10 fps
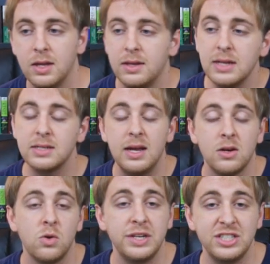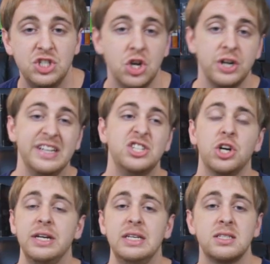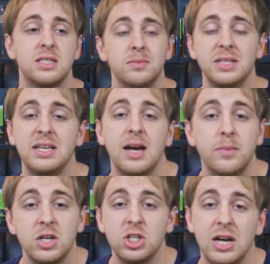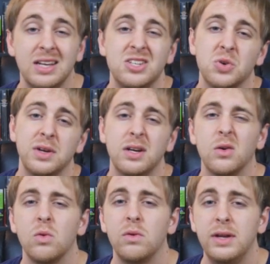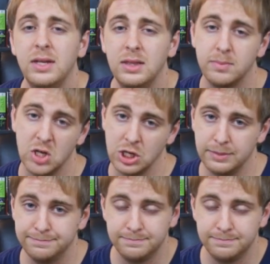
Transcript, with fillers: The next category is journey. Journey is simply how much I enjoyed reading the book.